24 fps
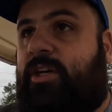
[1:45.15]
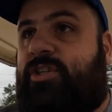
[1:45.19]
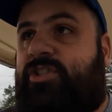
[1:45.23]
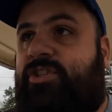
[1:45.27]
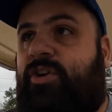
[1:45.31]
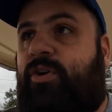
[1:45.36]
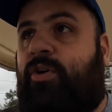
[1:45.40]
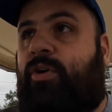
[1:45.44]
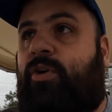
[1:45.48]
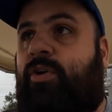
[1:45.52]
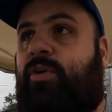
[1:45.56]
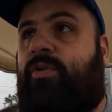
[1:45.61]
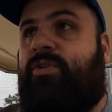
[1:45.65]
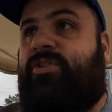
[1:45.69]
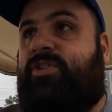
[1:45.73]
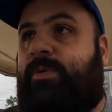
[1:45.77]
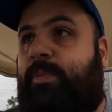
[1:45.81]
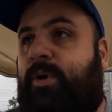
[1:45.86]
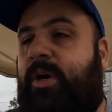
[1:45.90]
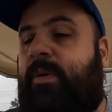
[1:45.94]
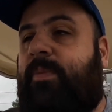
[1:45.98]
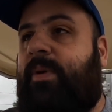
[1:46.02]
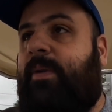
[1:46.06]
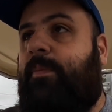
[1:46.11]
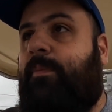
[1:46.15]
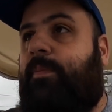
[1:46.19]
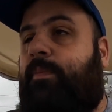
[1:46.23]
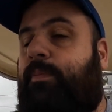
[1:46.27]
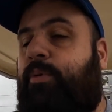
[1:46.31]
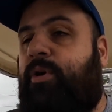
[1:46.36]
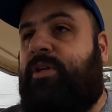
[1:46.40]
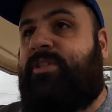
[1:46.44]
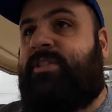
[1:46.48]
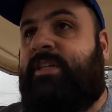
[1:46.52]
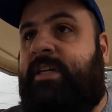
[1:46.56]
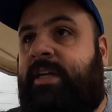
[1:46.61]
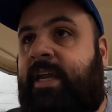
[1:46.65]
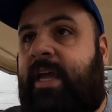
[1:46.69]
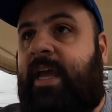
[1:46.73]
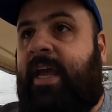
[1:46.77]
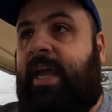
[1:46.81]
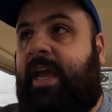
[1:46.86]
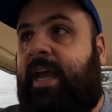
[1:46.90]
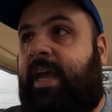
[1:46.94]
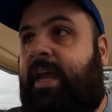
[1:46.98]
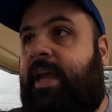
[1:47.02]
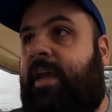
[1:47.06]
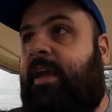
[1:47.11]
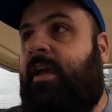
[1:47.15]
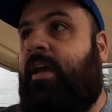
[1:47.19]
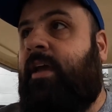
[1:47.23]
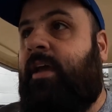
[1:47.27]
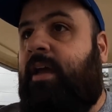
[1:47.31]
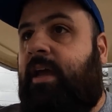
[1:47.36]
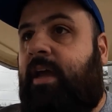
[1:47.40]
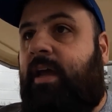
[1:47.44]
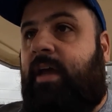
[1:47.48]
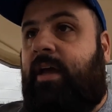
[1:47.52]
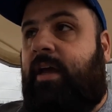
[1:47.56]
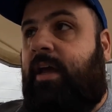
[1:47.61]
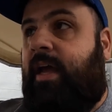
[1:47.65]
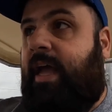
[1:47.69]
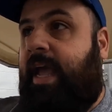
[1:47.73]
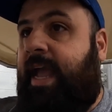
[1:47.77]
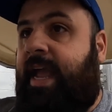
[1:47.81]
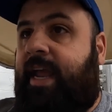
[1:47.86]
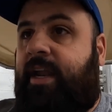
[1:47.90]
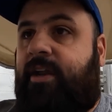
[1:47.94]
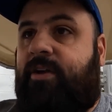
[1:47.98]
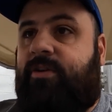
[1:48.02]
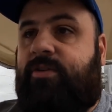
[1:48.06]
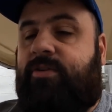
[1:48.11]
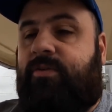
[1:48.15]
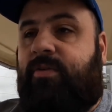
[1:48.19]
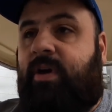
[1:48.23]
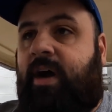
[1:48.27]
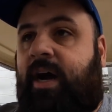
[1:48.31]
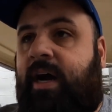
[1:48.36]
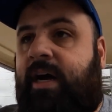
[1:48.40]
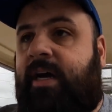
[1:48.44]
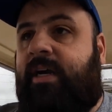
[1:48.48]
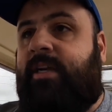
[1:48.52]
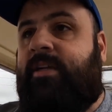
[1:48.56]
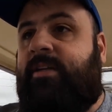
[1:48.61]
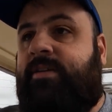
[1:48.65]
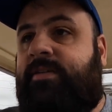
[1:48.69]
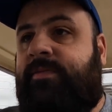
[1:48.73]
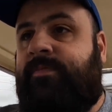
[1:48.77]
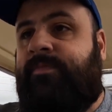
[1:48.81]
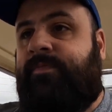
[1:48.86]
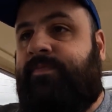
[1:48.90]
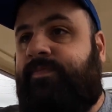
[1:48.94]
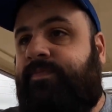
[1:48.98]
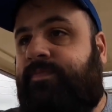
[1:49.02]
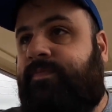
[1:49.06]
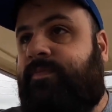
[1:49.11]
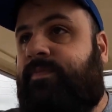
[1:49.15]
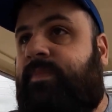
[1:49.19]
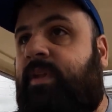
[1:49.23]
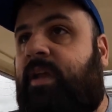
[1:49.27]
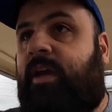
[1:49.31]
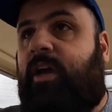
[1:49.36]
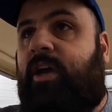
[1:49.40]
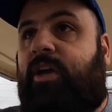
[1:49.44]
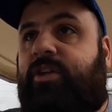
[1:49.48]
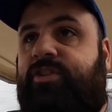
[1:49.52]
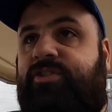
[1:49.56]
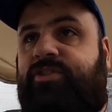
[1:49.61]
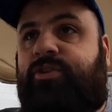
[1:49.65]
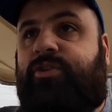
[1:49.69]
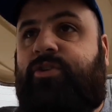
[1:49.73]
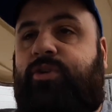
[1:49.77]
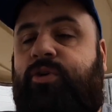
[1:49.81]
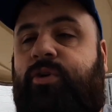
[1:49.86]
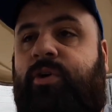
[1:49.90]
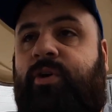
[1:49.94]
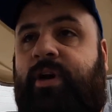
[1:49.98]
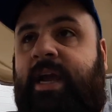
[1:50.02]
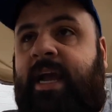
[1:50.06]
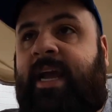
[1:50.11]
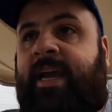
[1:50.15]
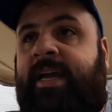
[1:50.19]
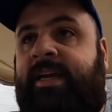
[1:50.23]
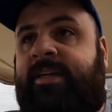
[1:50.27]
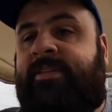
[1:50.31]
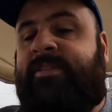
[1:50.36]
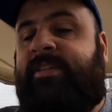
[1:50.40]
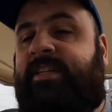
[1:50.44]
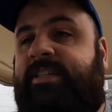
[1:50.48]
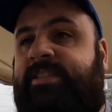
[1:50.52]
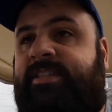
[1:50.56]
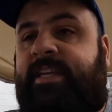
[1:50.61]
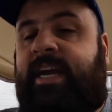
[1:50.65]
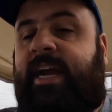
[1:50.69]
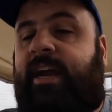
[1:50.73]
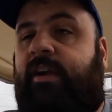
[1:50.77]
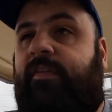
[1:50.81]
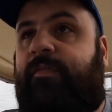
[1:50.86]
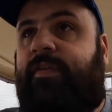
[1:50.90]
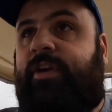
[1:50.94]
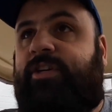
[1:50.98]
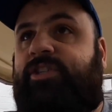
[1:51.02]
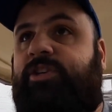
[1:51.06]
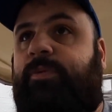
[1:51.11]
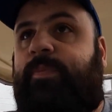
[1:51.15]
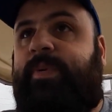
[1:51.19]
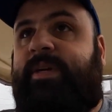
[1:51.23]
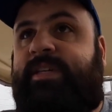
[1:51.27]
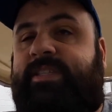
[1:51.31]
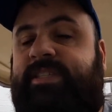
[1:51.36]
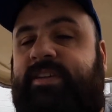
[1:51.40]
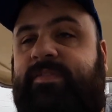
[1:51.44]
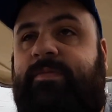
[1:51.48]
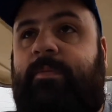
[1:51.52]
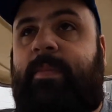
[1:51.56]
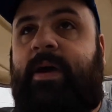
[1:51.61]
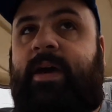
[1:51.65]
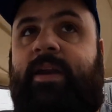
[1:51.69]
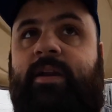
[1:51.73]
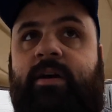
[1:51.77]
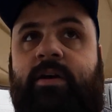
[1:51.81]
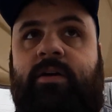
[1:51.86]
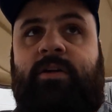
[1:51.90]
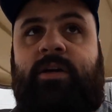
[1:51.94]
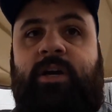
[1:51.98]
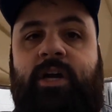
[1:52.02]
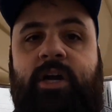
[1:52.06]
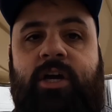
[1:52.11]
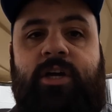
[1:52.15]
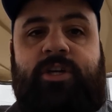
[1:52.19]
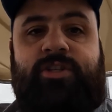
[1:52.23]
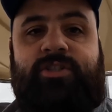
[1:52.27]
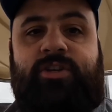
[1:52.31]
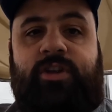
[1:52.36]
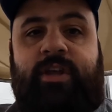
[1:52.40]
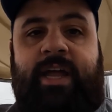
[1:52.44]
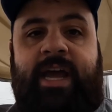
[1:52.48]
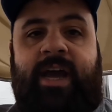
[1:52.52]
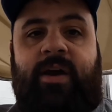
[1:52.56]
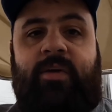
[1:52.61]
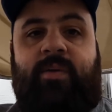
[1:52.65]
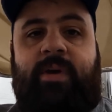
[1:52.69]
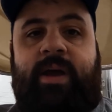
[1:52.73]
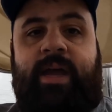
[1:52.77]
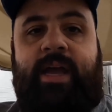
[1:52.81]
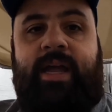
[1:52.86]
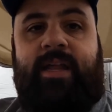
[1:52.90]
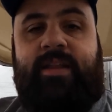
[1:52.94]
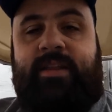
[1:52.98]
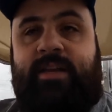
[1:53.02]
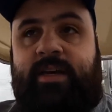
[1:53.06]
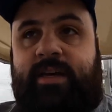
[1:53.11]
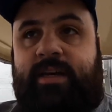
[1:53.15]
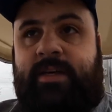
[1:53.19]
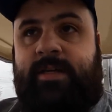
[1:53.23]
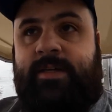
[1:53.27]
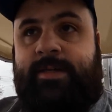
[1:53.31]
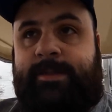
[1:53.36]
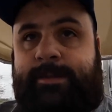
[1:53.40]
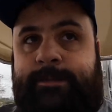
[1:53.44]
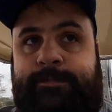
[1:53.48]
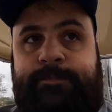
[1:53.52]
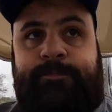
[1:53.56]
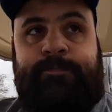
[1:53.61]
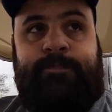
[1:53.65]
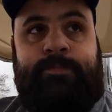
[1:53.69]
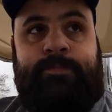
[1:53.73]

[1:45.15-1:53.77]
So Suburban puts in a anode rod as a sacrificial piece of metal, so that way the